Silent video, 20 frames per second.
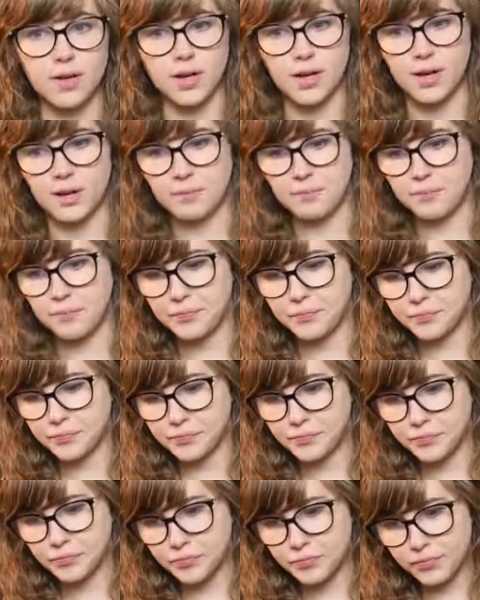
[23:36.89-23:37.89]
So I'm
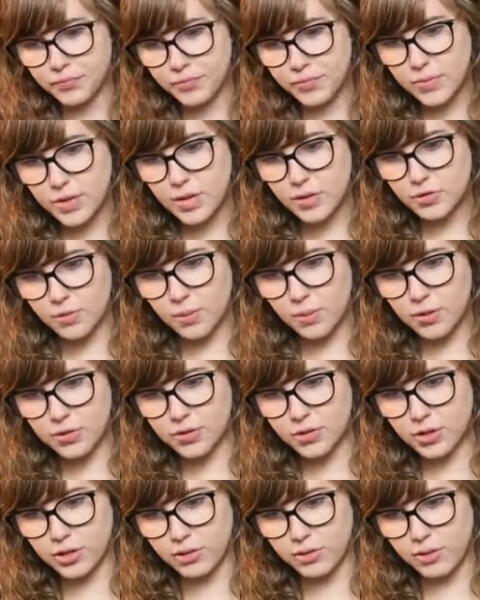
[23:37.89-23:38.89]
going to
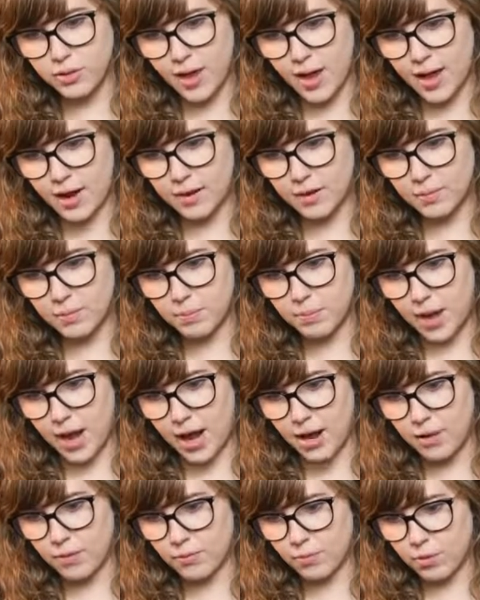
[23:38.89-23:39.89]
show you that
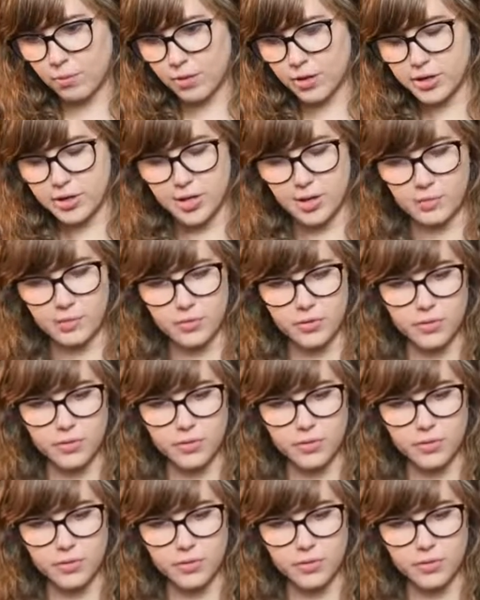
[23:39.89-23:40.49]
pattern one more time.